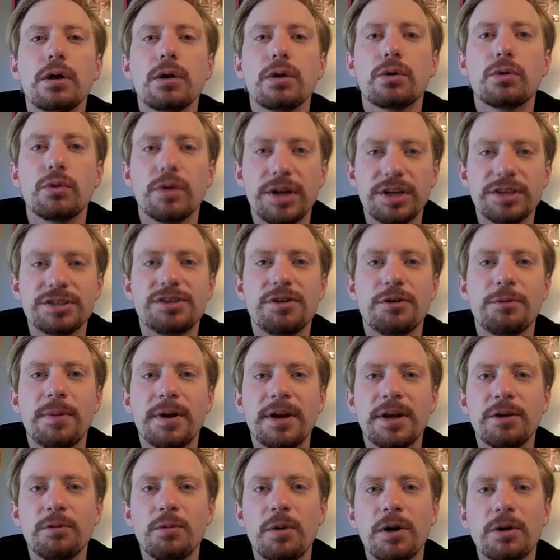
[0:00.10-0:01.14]
Greetings,
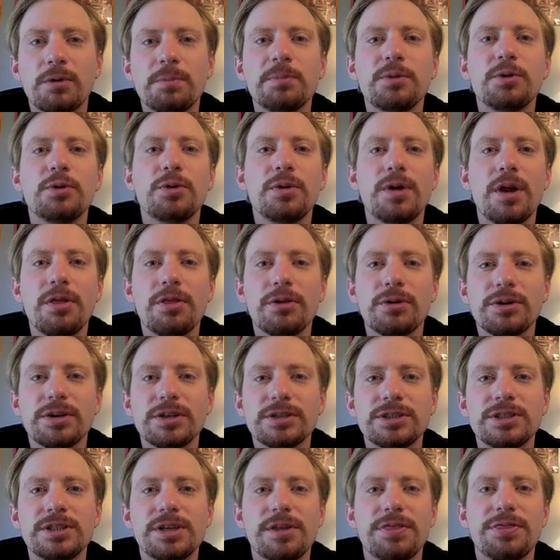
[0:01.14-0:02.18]
everybody. Welcome to another
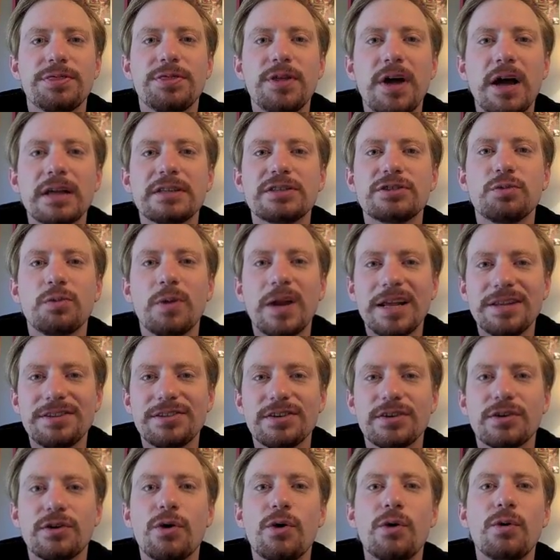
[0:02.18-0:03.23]
edition of Thoughts, Rants,
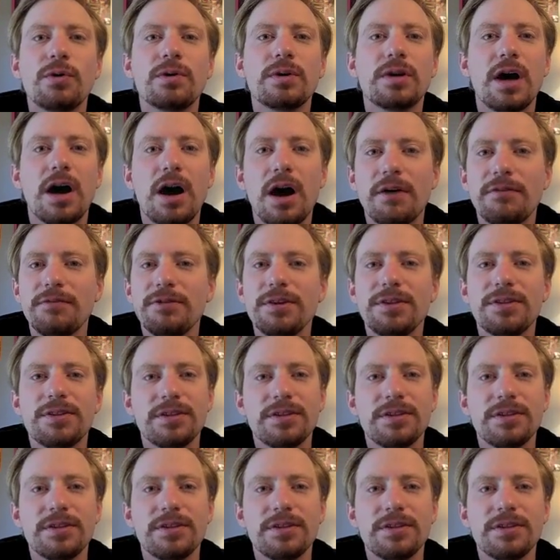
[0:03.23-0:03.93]
and Cold Coffee.